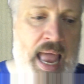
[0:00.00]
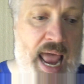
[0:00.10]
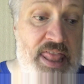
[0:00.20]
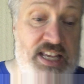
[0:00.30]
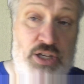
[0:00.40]

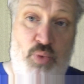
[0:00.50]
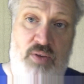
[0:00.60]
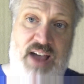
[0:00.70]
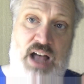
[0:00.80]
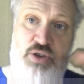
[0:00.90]
And this is
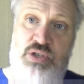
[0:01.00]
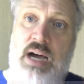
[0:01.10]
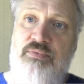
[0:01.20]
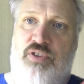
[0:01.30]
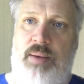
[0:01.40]
where values
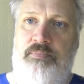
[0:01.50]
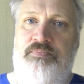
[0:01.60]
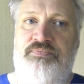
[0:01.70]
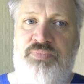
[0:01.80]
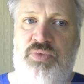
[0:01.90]
come from.
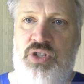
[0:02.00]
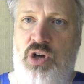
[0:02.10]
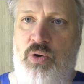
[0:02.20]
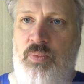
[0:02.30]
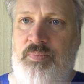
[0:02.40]

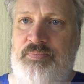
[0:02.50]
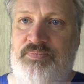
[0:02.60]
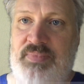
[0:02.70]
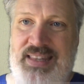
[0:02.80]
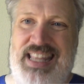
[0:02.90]
So,
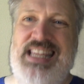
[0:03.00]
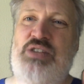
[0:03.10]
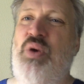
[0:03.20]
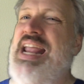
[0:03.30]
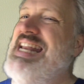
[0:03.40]
and this
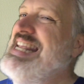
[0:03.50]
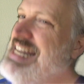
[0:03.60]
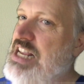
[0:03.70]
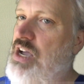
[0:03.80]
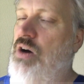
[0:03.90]
is where he
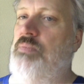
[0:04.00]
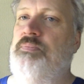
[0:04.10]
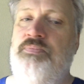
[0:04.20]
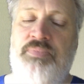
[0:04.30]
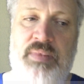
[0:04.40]
didn't go.
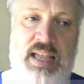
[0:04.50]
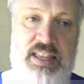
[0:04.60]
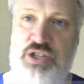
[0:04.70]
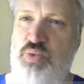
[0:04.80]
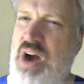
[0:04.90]

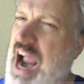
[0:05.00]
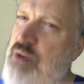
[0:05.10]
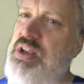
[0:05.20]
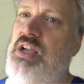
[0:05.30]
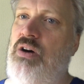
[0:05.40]
And this is where
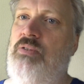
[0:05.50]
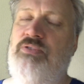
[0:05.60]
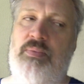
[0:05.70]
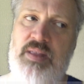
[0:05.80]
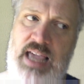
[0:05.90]
I would go
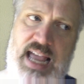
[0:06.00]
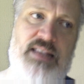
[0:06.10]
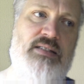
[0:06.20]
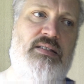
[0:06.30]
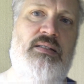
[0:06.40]
from the
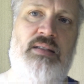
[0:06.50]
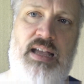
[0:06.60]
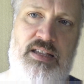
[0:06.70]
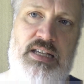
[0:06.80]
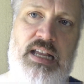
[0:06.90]
ends
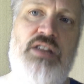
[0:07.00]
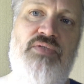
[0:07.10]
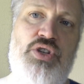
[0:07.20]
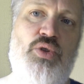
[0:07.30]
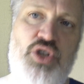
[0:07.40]
as an
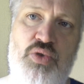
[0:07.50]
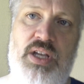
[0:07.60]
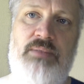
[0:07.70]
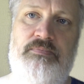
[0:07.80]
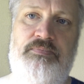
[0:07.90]
individual
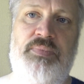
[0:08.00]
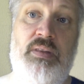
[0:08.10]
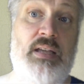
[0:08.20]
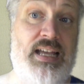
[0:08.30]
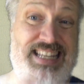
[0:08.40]
unit.
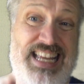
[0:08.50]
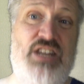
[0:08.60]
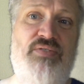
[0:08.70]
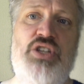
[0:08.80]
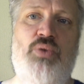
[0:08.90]
An
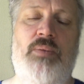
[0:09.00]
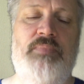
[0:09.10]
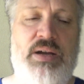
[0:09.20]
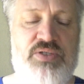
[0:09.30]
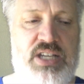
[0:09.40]
individual,
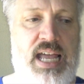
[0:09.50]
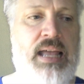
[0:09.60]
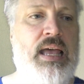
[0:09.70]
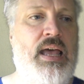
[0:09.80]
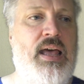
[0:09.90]
I would
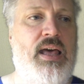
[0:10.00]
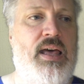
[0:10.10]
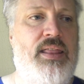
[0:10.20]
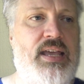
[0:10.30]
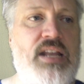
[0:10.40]
say,
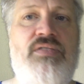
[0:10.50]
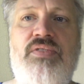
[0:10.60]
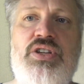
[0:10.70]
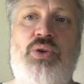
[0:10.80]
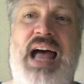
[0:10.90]
the
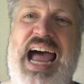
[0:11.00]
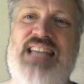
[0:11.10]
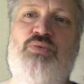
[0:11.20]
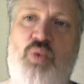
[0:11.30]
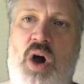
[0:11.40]
individual
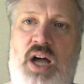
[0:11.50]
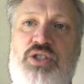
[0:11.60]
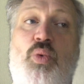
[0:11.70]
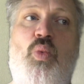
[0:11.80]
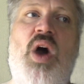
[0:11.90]
has
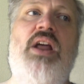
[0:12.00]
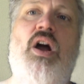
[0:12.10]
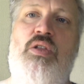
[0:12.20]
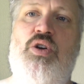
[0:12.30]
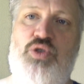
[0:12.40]
wants. What
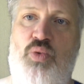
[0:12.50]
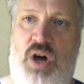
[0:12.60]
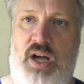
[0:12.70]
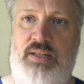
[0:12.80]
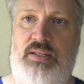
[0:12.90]
are those
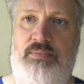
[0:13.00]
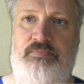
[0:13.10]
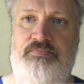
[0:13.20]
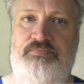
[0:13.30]
wants?